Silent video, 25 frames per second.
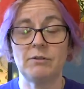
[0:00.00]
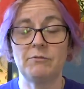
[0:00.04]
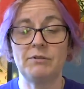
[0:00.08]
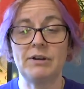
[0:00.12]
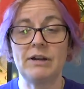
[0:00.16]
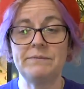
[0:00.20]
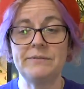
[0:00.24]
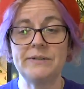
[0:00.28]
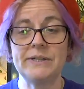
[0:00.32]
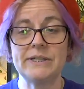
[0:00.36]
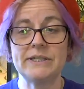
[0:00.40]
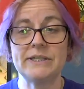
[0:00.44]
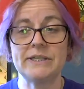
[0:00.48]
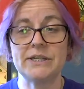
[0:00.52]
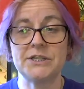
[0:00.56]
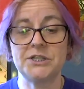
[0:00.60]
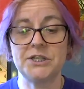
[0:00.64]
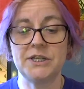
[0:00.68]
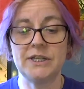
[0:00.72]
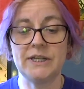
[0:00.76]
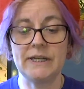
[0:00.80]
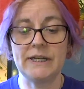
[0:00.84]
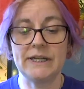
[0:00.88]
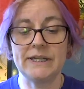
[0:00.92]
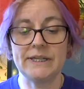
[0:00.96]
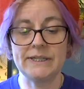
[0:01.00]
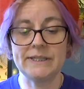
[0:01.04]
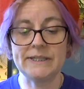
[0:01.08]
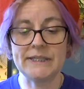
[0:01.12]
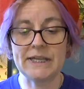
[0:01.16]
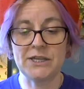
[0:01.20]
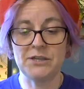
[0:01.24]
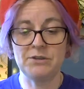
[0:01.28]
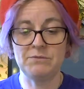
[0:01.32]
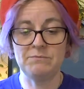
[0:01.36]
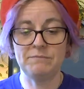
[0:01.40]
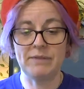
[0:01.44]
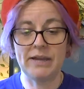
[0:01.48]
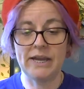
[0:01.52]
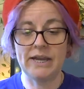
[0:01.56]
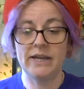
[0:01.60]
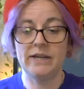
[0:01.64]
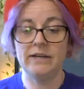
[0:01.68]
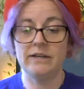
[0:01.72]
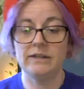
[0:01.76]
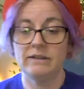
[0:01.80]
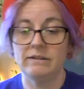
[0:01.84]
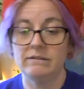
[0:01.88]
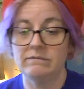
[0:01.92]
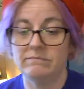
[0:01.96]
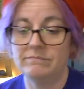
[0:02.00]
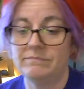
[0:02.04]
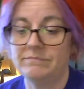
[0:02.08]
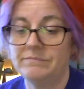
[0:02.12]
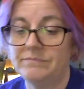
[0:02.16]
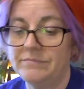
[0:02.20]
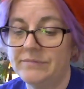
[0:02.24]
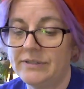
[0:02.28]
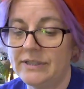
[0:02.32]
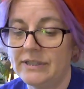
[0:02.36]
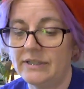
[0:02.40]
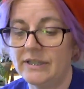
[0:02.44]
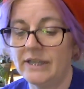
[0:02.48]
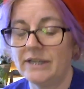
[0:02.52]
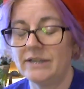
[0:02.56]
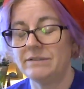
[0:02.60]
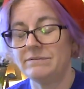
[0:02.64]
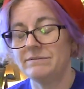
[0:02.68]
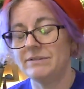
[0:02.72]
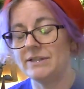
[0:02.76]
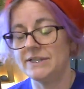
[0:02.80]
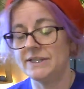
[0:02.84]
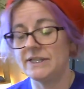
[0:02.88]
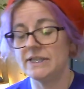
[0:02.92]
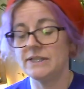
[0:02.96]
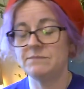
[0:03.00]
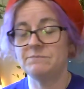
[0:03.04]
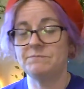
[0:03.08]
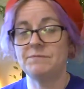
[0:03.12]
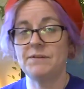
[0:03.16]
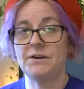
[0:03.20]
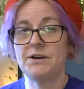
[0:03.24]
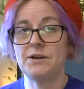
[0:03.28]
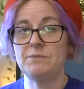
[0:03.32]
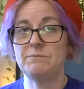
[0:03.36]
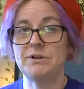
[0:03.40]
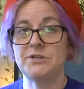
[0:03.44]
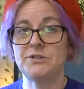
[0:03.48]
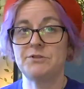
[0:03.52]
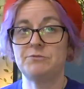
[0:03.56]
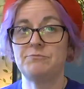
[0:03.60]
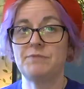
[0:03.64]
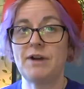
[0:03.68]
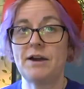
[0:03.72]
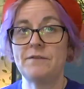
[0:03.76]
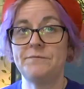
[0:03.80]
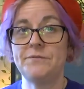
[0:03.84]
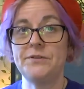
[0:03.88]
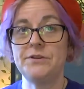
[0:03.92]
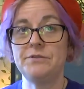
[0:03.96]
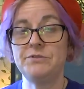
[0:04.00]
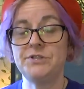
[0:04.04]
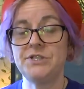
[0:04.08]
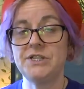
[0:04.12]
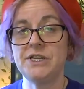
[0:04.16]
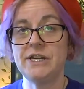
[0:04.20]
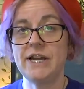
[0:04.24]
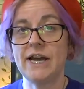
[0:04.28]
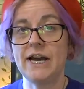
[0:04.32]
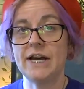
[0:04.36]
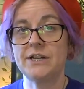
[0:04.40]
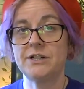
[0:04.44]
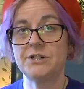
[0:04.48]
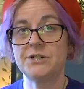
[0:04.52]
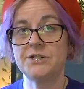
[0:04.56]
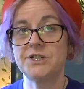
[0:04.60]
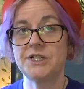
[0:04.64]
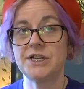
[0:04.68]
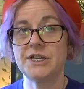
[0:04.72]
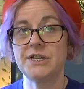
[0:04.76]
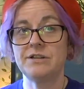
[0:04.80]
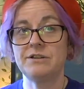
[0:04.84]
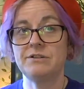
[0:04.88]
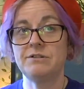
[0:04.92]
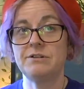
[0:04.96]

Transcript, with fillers: Whatever decision it is that you made, like this is very much refugee energy.